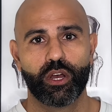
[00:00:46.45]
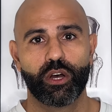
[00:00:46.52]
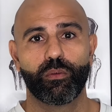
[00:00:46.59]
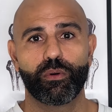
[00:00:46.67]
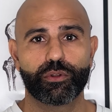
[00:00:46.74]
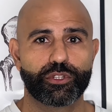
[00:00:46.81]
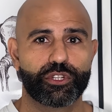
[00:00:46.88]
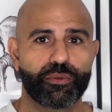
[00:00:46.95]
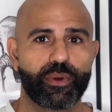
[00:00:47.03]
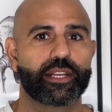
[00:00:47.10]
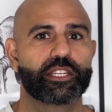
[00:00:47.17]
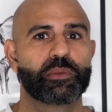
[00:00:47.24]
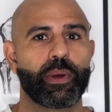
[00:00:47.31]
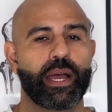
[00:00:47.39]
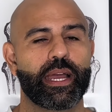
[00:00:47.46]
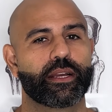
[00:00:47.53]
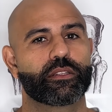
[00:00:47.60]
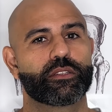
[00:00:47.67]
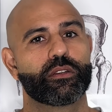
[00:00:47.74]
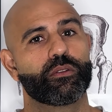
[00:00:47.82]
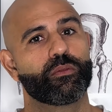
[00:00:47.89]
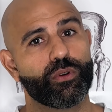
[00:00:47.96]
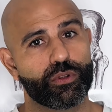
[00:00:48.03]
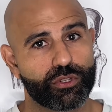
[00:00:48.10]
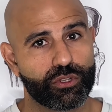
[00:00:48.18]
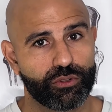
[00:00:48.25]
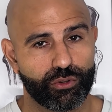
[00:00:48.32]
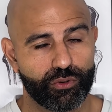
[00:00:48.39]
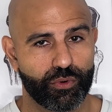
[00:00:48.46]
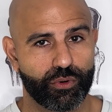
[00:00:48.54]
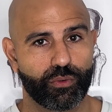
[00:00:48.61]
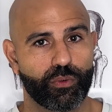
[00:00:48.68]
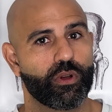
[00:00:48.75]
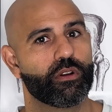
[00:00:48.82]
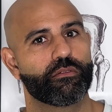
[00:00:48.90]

what to expect, what's normal,